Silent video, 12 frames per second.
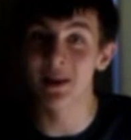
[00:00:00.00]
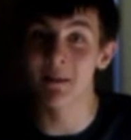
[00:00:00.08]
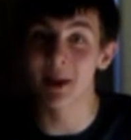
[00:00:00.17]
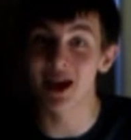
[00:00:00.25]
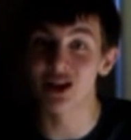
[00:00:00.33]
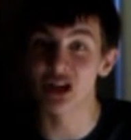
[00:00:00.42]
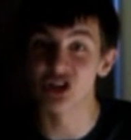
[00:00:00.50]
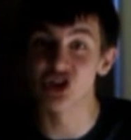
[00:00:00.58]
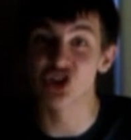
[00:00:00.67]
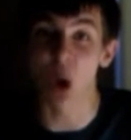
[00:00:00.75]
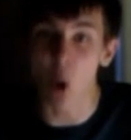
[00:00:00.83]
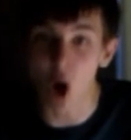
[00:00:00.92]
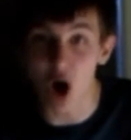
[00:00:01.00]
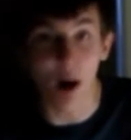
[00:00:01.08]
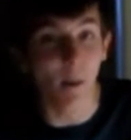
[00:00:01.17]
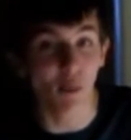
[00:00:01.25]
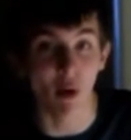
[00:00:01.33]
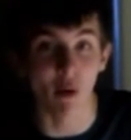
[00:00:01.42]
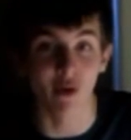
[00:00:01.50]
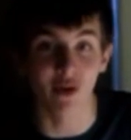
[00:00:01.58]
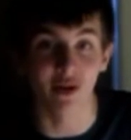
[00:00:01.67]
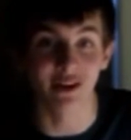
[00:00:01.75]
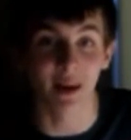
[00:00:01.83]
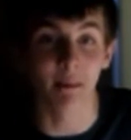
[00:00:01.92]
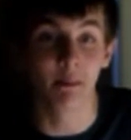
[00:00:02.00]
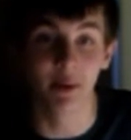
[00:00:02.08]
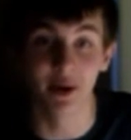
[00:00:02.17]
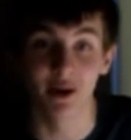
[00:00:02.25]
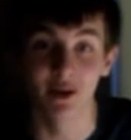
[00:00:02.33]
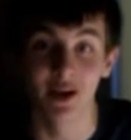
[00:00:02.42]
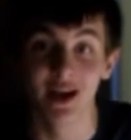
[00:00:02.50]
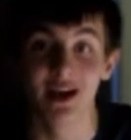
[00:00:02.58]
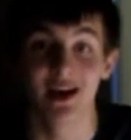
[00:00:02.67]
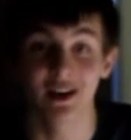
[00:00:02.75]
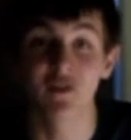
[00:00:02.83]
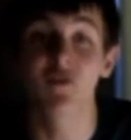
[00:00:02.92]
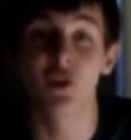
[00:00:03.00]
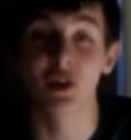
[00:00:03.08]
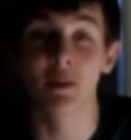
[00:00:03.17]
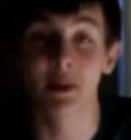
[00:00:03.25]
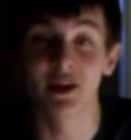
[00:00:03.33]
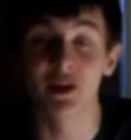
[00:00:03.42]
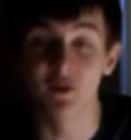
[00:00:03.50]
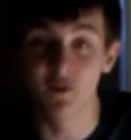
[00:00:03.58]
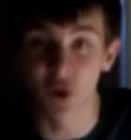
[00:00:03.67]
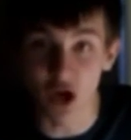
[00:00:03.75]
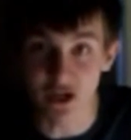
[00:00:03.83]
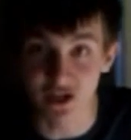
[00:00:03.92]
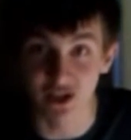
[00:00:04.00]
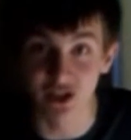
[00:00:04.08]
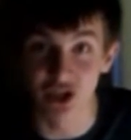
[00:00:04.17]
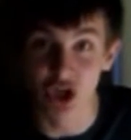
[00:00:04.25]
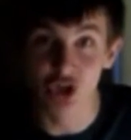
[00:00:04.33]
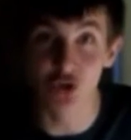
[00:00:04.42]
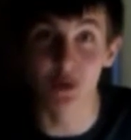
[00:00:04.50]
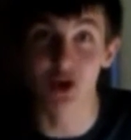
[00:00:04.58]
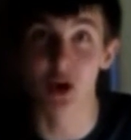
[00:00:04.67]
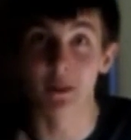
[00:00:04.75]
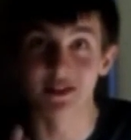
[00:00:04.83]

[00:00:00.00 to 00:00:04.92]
made us so heartbroken that Bill has fully been converted to become a